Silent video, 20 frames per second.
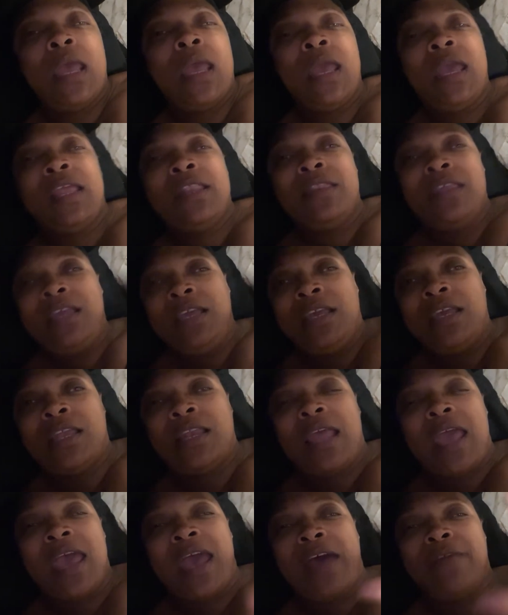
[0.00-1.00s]
And
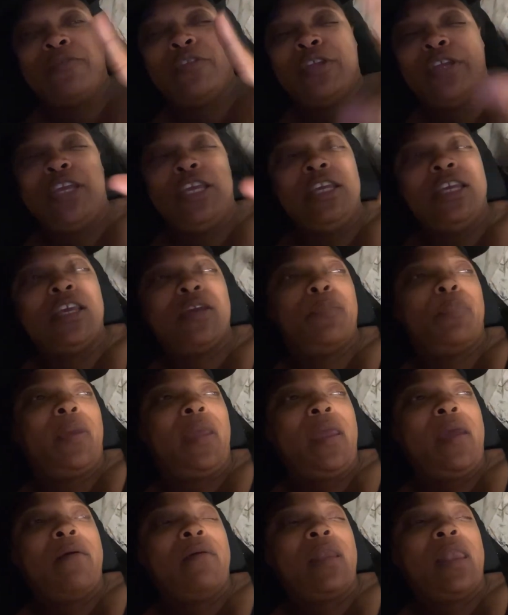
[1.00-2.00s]
then after he get
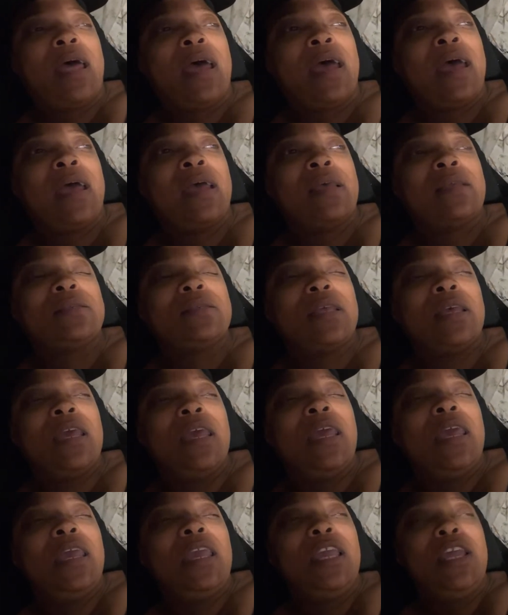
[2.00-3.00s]
paralyzed,
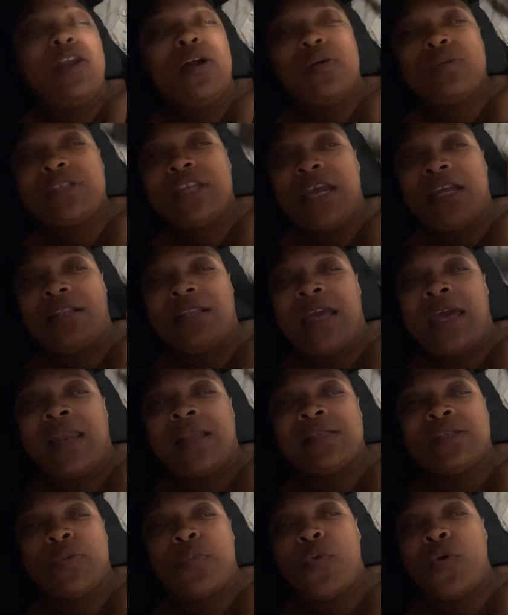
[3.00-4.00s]
he don't take that
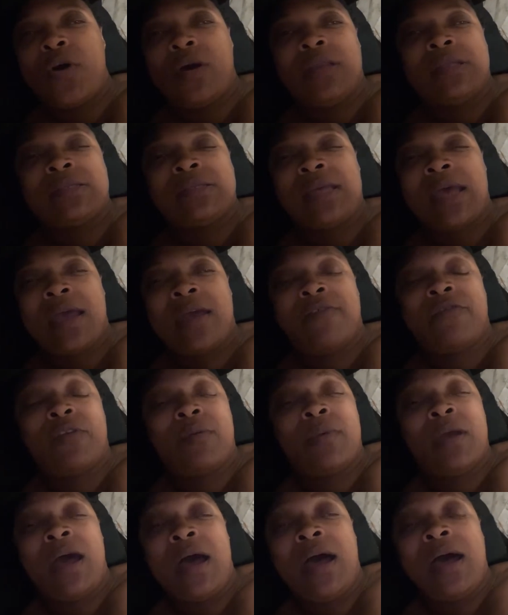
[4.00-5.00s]
as a warning sign
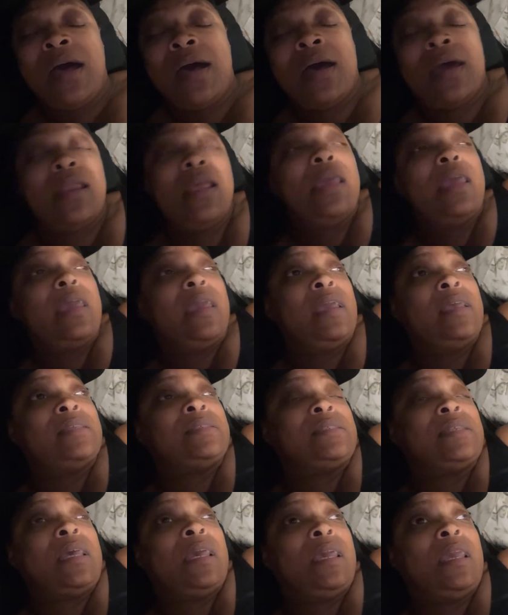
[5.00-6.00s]
from God
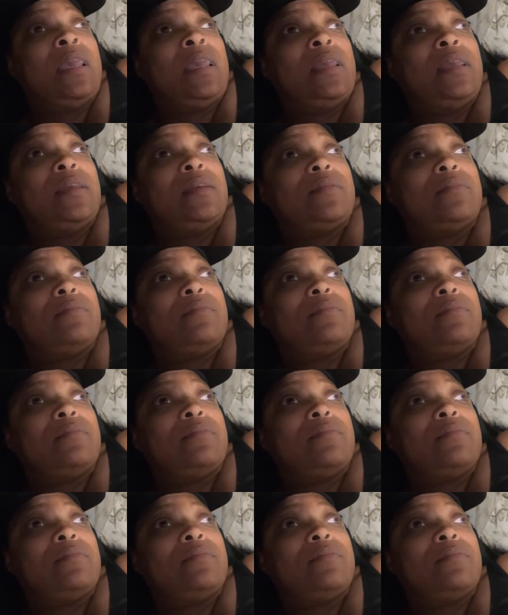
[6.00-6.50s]
and say,